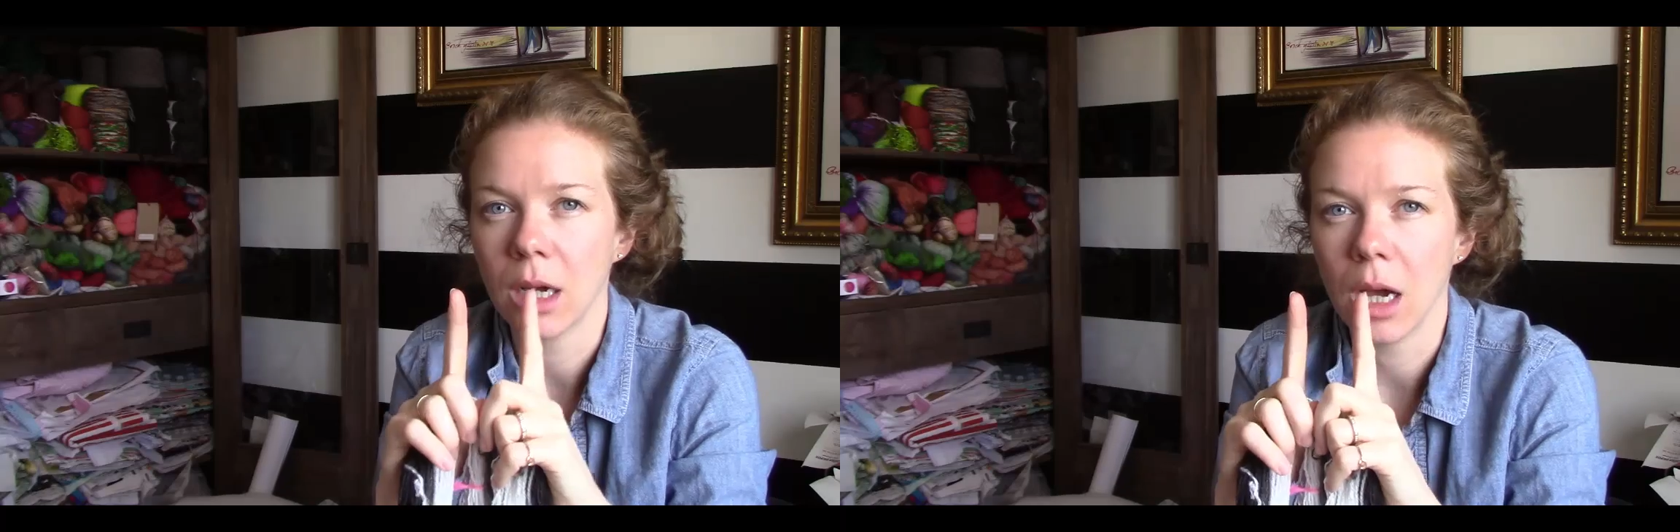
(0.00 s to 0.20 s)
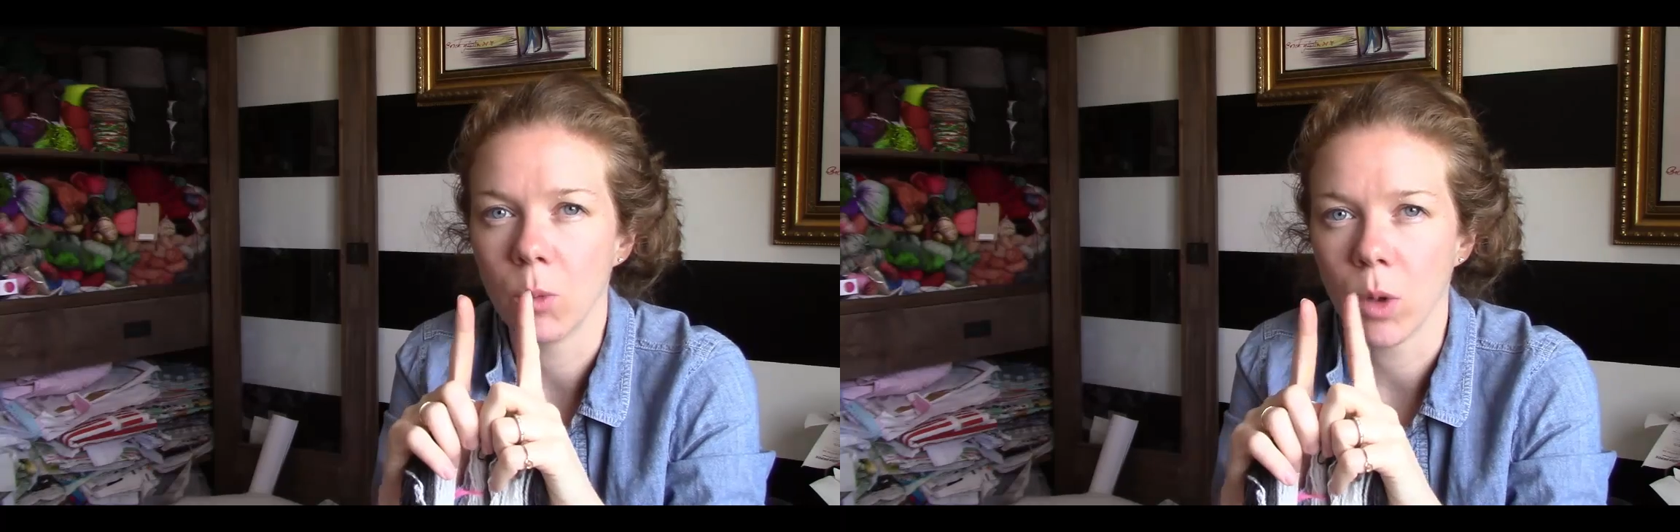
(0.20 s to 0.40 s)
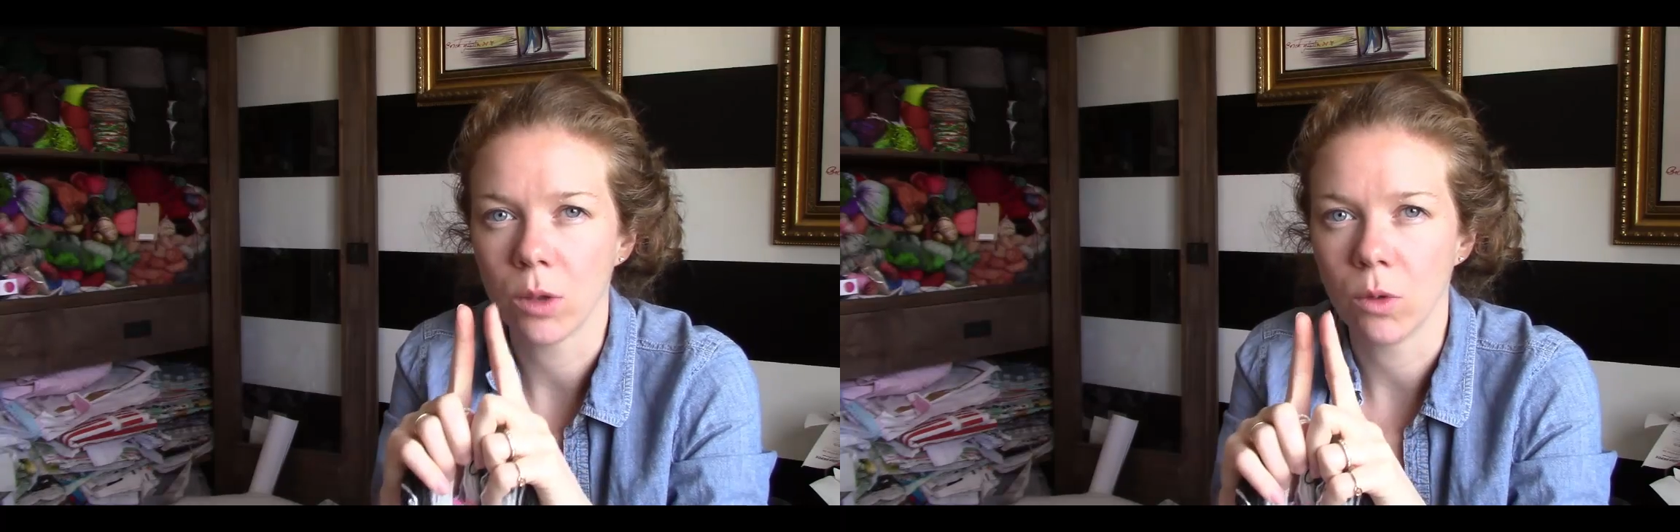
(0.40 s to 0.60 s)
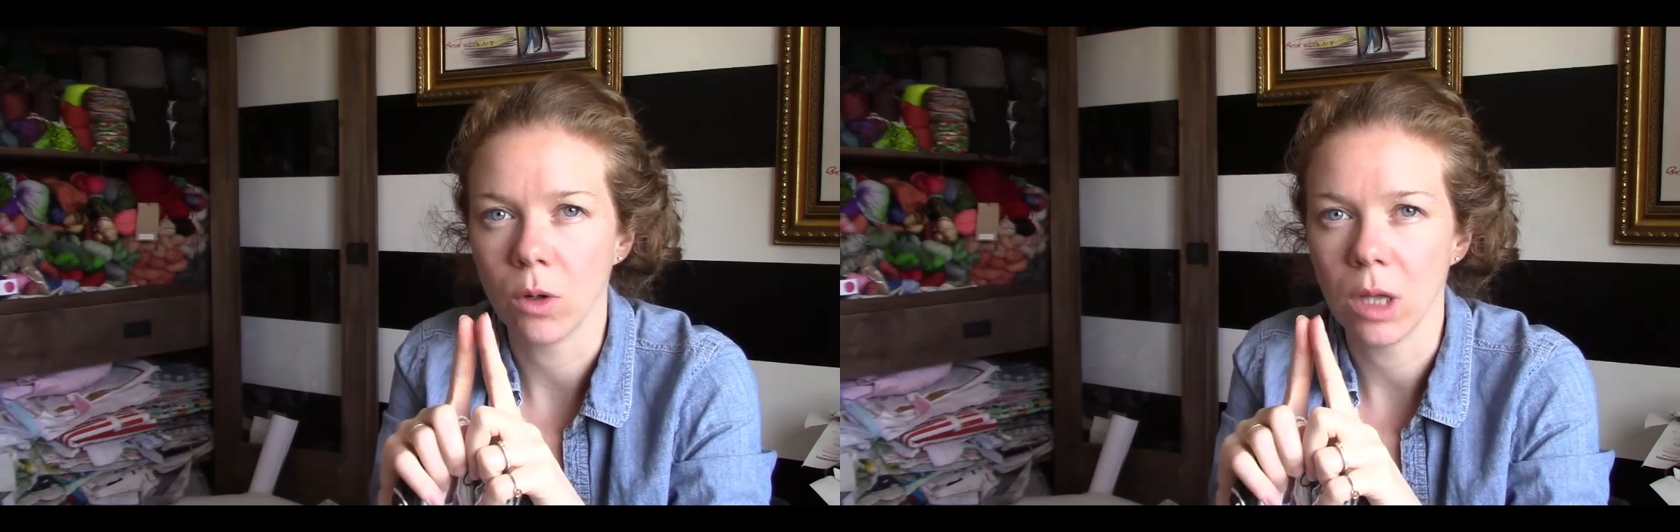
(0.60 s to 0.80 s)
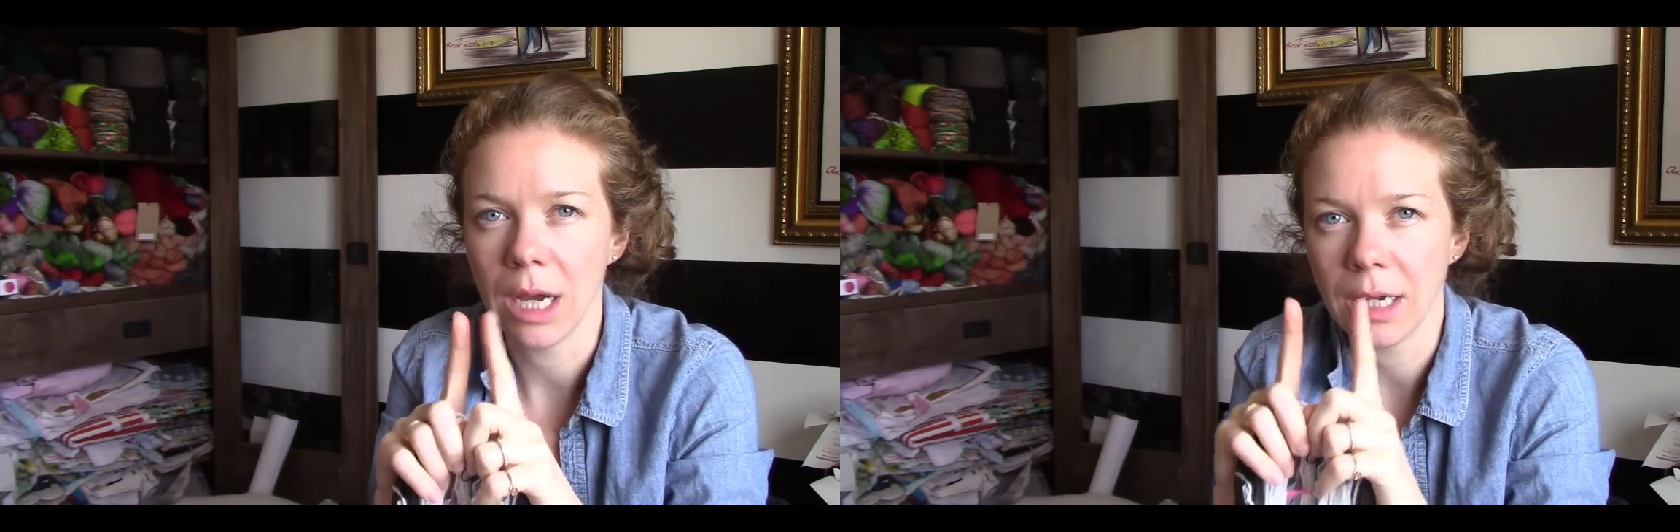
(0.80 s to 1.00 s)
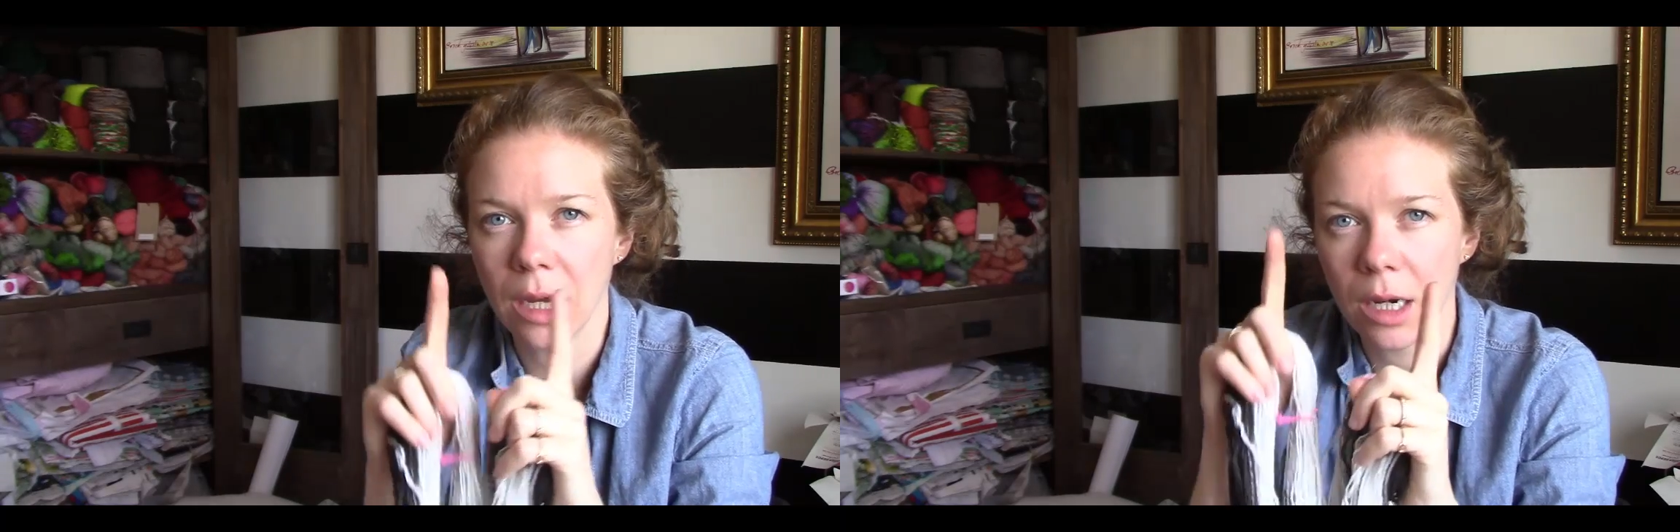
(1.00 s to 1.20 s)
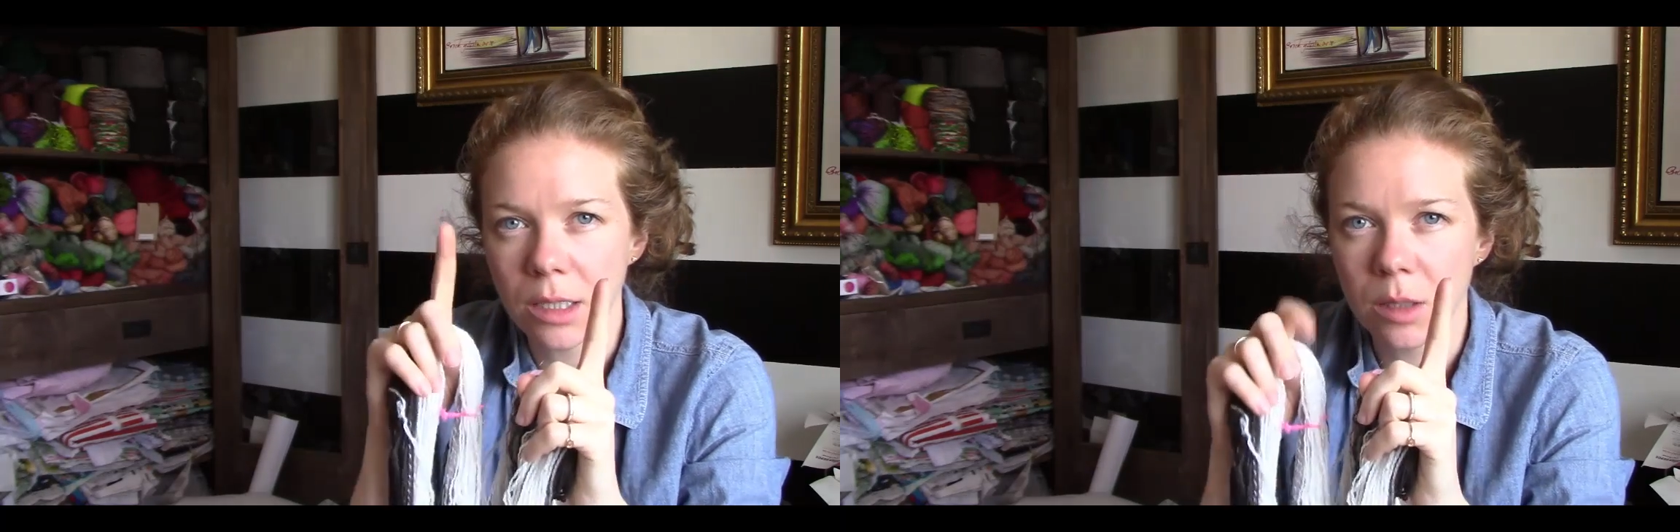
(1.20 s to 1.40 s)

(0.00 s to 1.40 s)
and one rolag, and I